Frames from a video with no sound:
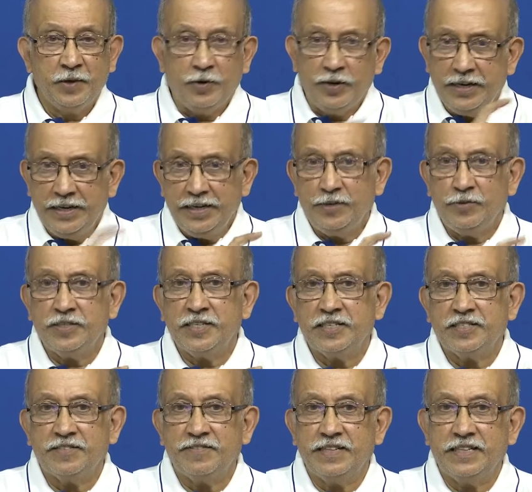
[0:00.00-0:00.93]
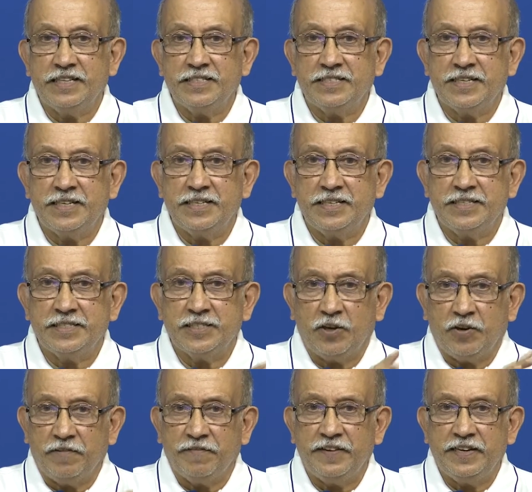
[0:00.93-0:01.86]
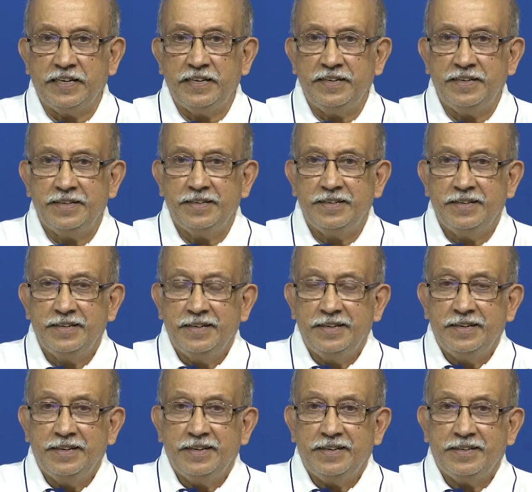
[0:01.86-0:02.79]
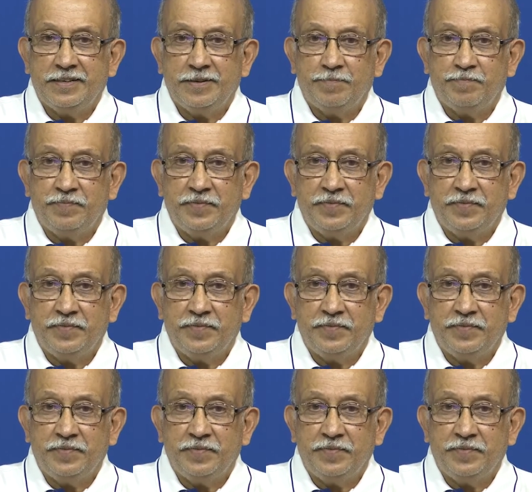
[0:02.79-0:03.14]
Only nuisance with this is often uh,